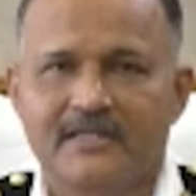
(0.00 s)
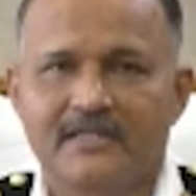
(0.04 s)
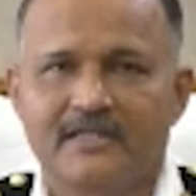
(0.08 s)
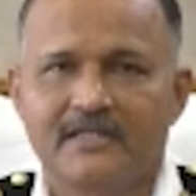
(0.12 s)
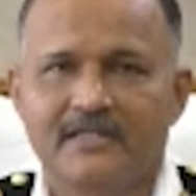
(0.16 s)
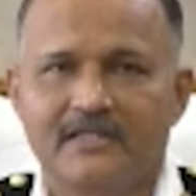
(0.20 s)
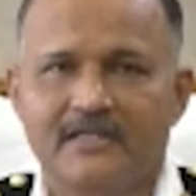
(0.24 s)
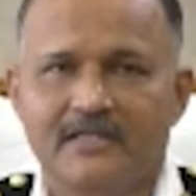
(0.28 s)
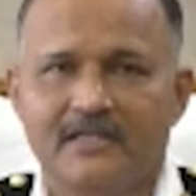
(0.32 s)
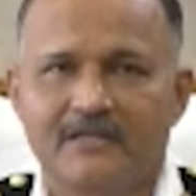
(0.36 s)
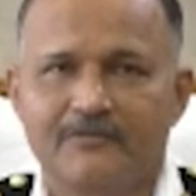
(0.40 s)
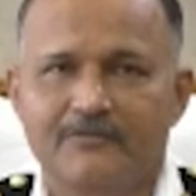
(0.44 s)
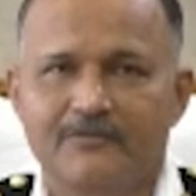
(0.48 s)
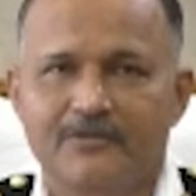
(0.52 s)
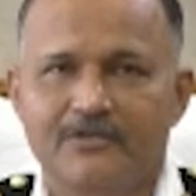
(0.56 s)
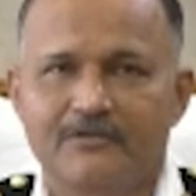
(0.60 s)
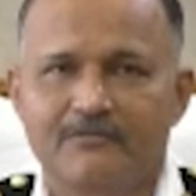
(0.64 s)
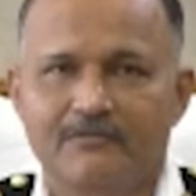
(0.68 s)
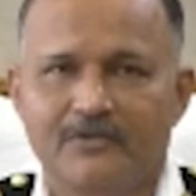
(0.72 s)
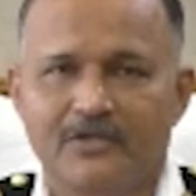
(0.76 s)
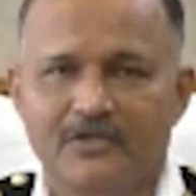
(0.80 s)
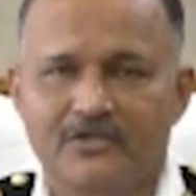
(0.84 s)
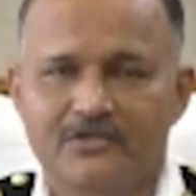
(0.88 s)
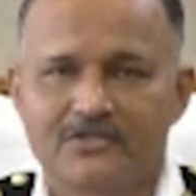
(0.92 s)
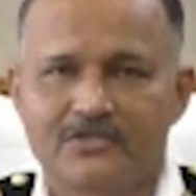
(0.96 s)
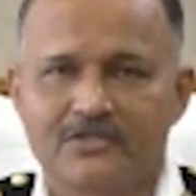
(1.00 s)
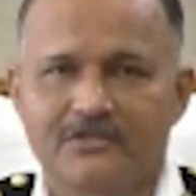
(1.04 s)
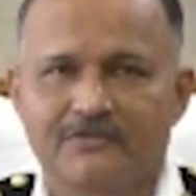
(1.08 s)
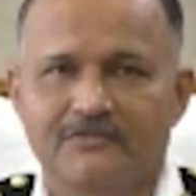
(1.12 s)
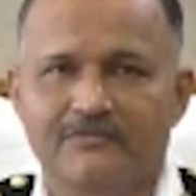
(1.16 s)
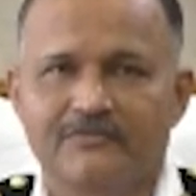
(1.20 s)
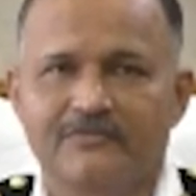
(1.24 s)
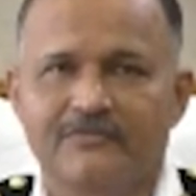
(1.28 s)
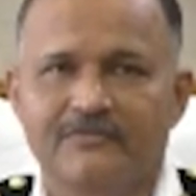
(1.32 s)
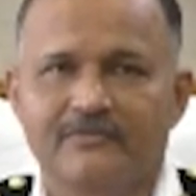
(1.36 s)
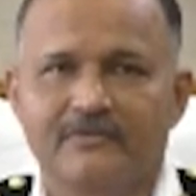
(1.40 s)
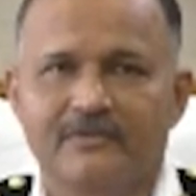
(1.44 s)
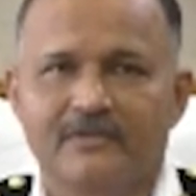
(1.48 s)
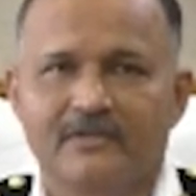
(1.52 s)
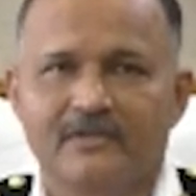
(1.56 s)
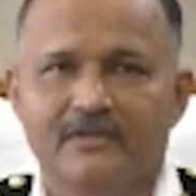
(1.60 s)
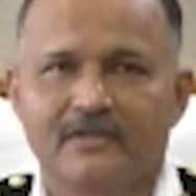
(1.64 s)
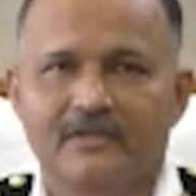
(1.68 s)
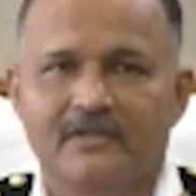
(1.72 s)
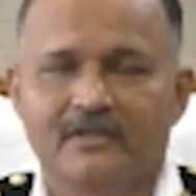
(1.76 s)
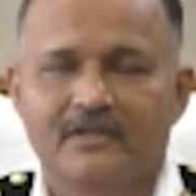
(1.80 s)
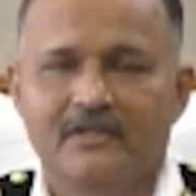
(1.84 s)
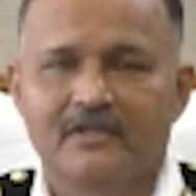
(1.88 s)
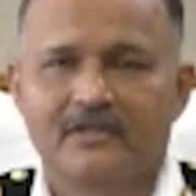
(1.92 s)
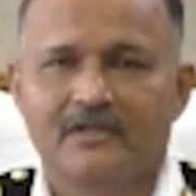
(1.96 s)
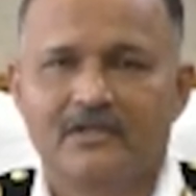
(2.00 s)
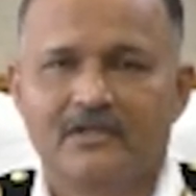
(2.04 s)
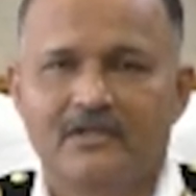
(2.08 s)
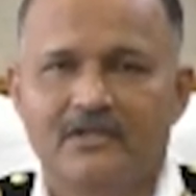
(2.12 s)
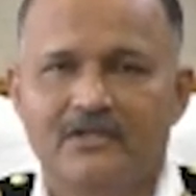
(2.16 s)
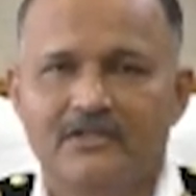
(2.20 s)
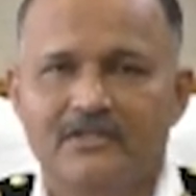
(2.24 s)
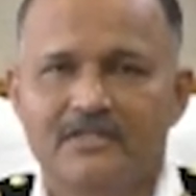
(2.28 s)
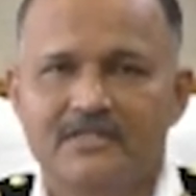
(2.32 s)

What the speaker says: Ka Amrit Mahotsav. On